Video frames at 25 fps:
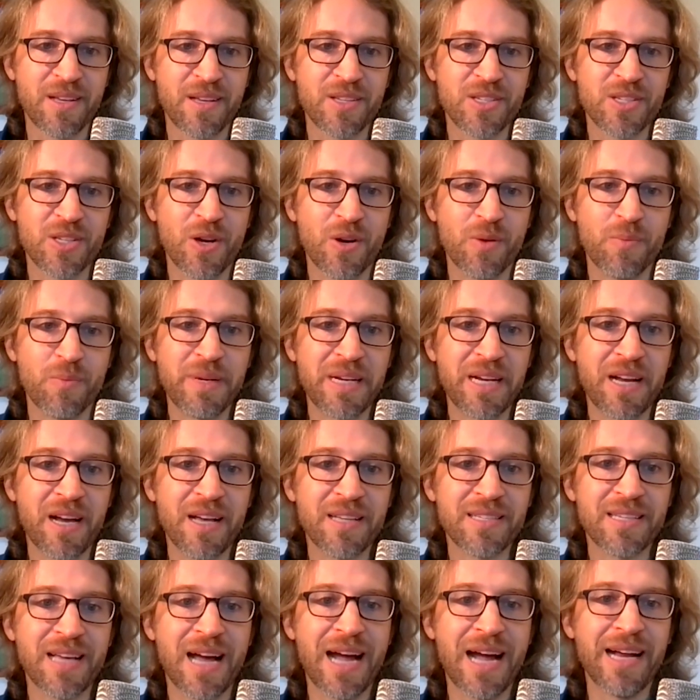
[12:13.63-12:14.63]
So
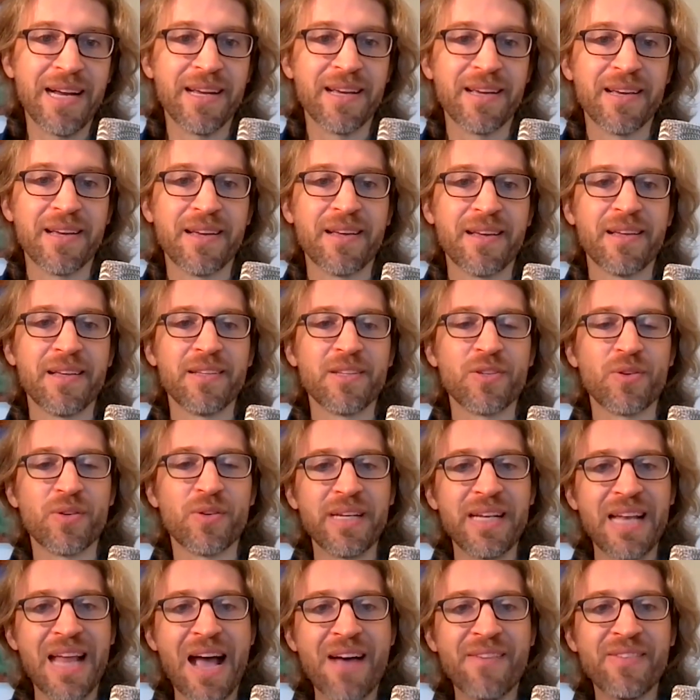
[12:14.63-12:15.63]
because I sort
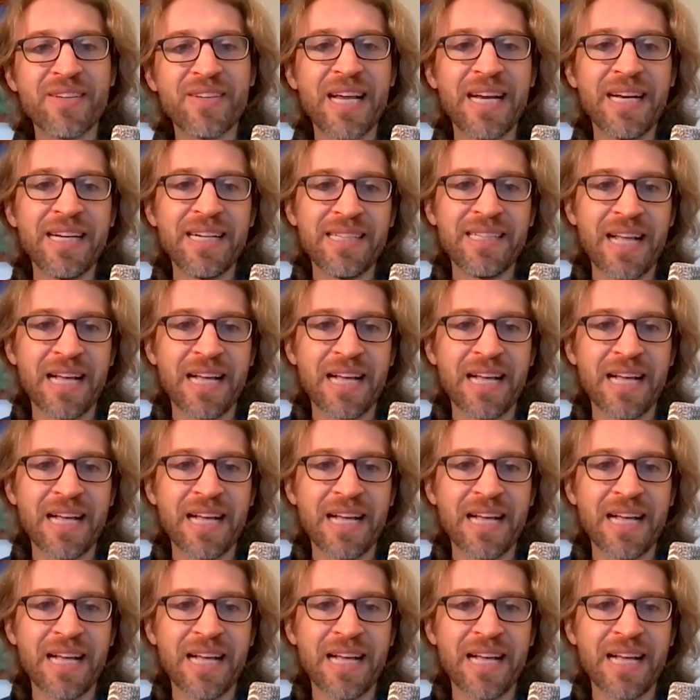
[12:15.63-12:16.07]
of navigated